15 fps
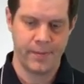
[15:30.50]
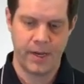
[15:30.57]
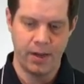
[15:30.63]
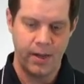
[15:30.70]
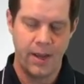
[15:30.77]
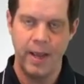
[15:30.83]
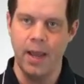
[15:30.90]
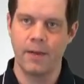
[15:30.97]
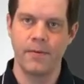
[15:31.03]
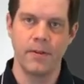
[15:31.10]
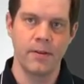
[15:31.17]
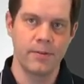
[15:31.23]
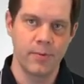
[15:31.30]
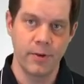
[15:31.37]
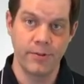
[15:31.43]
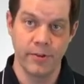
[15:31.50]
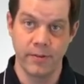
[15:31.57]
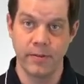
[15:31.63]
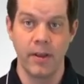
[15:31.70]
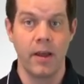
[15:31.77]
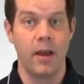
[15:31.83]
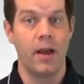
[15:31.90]
know a handful of
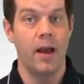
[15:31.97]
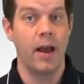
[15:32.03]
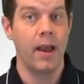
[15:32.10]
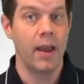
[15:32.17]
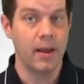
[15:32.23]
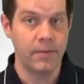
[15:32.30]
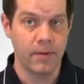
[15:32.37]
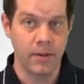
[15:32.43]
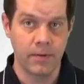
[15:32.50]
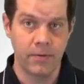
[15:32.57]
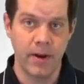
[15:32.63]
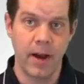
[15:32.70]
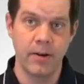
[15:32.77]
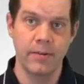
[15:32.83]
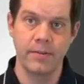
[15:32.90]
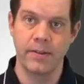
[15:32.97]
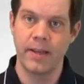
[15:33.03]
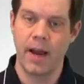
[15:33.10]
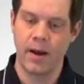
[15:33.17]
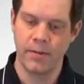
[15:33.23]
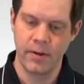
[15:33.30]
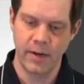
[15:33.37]
switches a handful of routers
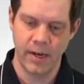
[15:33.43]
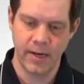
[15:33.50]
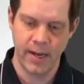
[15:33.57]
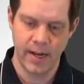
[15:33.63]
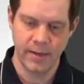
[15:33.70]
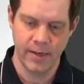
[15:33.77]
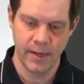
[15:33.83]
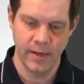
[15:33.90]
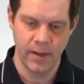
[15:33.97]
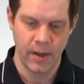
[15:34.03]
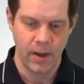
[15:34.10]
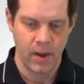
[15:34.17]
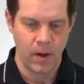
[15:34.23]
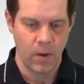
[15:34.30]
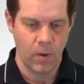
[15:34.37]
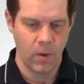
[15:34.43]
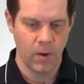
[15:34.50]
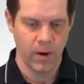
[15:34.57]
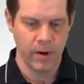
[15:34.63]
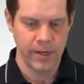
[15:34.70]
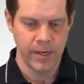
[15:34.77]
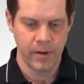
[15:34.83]
and how they're connected,
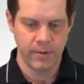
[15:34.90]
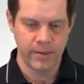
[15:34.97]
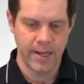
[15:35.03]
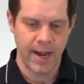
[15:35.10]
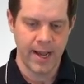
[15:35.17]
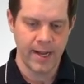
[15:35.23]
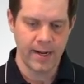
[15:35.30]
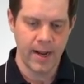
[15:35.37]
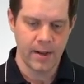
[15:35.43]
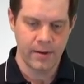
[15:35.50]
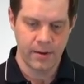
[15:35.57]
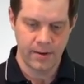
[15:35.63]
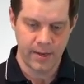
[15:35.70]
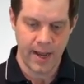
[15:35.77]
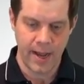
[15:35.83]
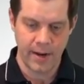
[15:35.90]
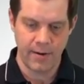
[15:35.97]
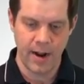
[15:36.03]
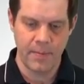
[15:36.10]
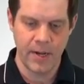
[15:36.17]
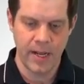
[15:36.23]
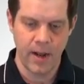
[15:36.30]
or you know, dying,
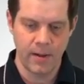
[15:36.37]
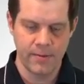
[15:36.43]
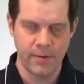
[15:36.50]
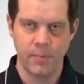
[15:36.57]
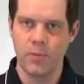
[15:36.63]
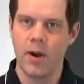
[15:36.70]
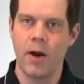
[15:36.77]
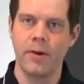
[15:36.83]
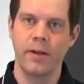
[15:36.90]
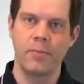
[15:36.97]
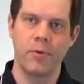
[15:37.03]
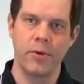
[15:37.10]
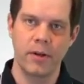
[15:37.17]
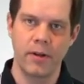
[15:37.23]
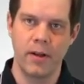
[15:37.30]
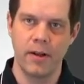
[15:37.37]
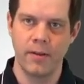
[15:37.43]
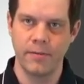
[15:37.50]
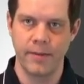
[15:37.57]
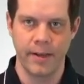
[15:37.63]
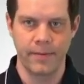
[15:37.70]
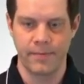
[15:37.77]
diagramming out some routing
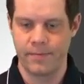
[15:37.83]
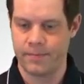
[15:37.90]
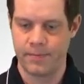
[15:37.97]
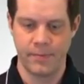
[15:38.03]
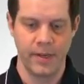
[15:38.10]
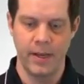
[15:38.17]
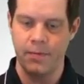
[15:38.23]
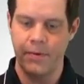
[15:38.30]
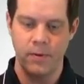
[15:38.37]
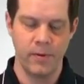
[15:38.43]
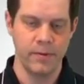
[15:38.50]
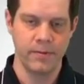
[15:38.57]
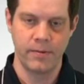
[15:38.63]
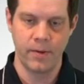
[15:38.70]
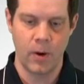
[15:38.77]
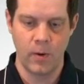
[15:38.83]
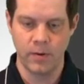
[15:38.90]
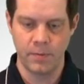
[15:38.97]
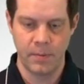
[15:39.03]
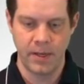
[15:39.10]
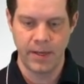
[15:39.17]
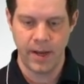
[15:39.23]
protocols. Like, say, if it was
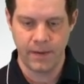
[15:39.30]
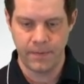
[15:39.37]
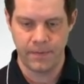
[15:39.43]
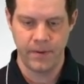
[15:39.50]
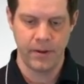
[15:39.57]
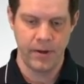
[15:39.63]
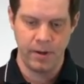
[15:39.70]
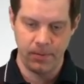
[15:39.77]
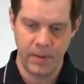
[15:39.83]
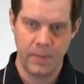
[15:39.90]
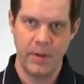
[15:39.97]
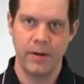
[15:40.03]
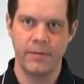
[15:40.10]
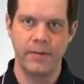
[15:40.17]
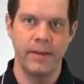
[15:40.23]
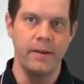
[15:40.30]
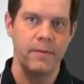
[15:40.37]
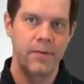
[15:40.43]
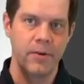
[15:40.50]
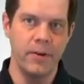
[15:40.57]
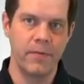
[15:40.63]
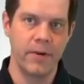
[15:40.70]
OSPF, you know, maybe you're seeing
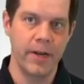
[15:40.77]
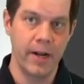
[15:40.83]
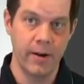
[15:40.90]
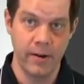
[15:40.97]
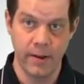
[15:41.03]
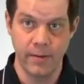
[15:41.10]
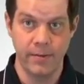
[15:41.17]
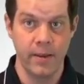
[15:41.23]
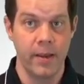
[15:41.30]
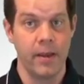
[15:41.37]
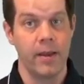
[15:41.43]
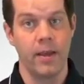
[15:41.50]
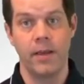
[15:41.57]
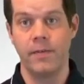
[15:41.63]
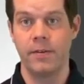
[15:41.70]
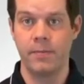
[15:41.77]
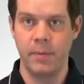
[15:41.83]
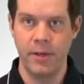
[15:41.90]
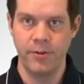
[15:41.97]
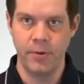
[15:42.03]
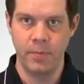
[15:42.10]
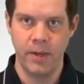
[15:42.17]
a few different areas. If it's
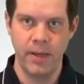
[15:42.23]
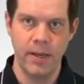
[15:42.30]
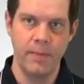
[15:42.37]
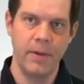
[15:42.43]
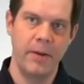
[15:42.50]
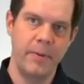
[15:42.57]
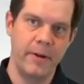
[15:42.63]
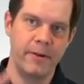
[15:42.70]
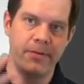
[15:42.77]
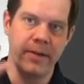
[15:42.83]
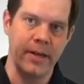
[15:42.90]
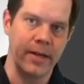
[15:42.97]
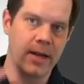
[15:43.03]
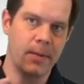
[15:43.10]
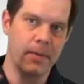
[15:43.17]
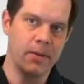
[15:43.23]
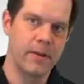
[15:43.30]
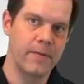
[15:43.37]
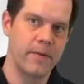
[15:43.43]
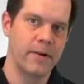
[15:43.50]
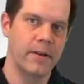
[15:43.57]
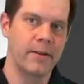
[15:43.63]
BGP, maybe you're seeing a couple
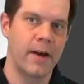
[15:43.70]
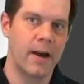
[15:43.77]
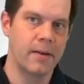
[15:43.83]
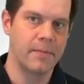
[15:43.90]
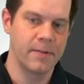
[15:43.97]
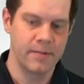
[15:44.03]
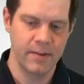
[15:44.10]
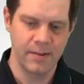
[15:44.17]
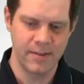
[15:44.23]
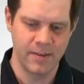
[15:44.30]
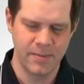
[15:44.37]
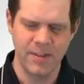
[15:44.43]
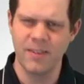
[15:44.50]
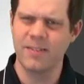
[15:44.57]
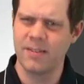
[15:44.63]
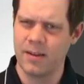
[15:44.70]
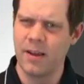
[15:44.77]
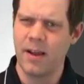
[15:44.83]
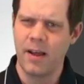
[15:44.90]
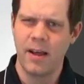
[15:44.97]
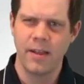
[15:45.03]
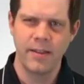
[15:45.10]
different autonomous systems. You know,
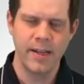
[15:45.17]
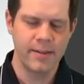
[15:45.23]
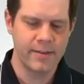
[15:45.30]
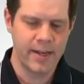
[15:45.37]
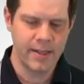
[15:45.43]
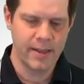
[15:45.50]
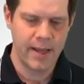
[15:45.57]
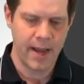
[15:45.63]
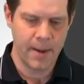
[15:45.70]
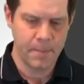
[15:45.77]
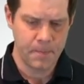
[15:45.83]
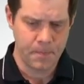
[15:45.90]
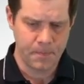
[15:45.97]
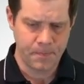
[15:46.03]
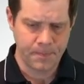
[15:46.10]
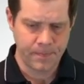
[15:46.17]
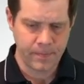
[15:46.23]
things like that,